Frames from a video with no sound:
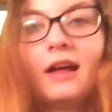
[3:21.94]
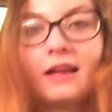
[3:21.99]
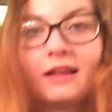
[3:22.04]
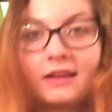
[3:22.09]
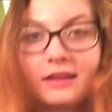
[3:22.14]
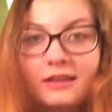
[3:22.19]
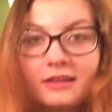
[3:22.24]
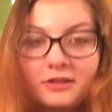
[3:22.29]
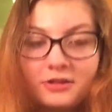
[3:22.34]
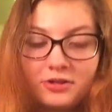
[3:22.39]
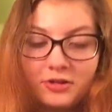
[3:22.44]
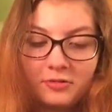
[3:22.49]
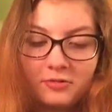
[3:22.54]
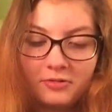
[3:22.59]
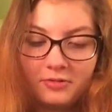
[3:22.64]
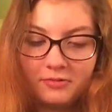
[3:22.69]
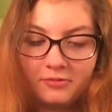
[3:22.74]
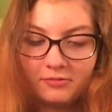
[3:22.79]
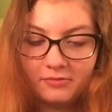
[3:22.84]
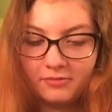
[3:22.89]
I'm going to show
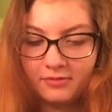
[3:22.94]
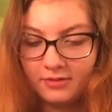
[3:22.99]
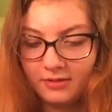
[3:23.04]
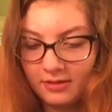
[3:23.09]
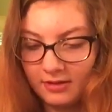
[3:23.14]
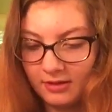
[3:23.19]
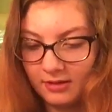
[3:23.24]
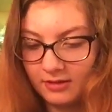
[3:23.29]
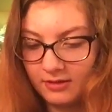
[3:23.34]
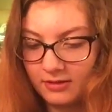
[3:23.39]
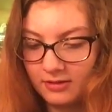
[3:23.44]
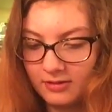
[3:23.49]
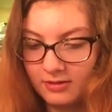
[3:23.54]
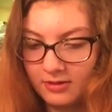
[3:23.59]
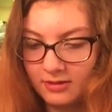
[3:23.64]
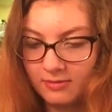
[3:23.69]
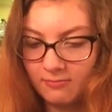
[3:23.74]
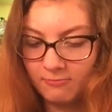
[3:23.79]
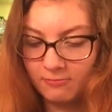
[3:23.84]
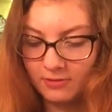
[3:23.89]
you the
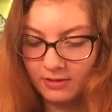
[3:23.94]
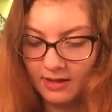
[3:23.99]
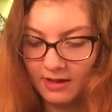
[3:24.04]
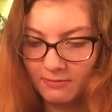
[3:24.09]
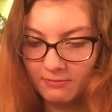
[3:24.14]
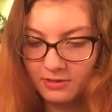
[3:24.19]
one I